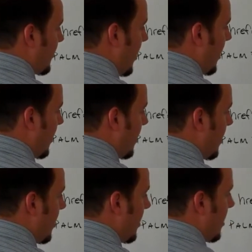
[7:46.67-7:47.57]
a,
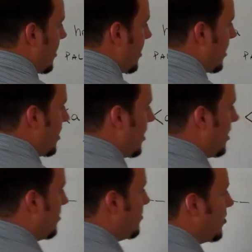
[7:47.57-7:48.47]

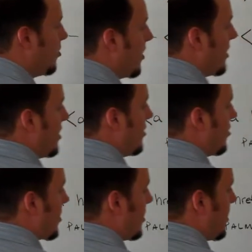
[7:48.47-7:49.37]
and then boom, and then
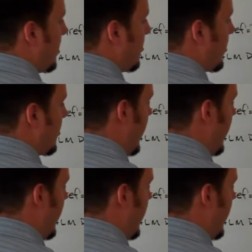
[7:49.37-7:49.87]
you'll continue with your